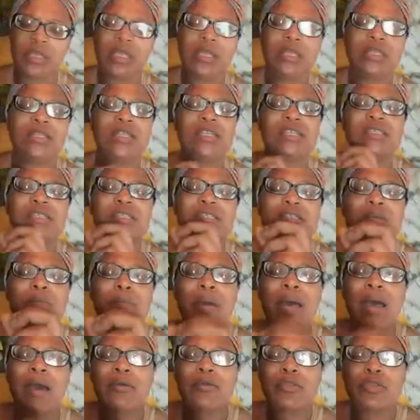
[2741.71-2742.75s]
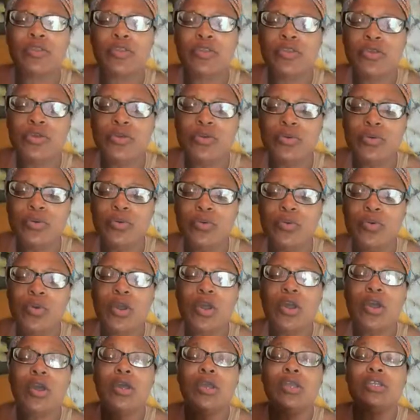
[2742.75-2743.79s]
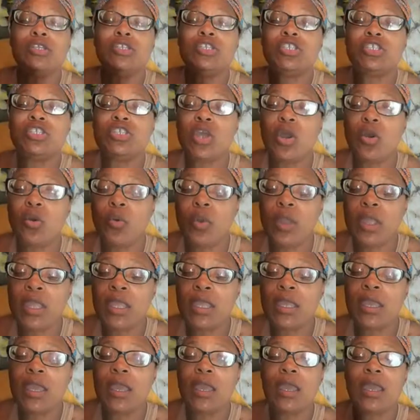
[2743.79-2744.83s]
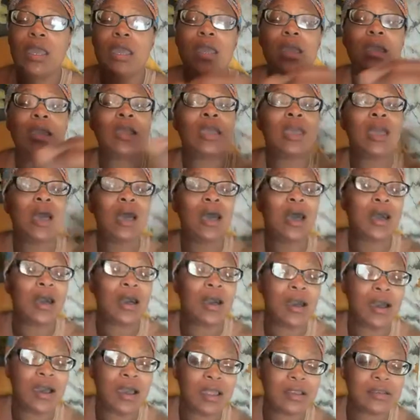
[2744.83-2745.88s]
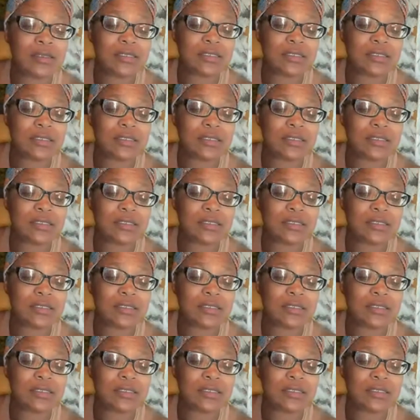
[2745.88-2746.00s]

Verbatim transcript: This is about you showing God